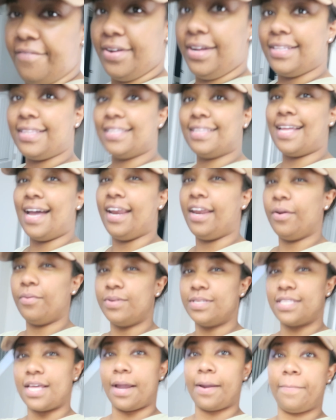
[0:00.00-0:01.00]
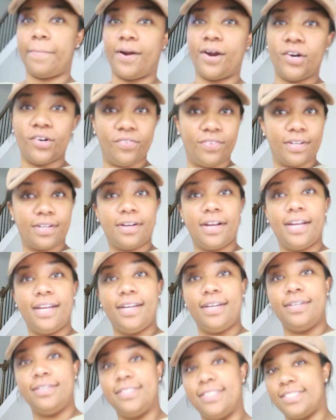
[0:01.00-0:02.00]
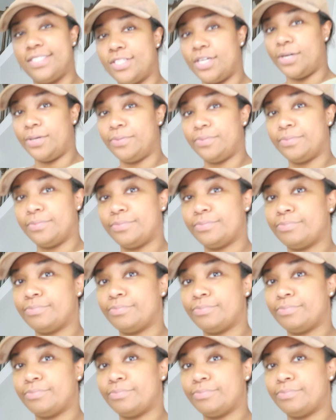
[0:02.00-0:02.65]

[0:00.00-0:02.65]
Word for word: like the lighting was like perfect right here, so.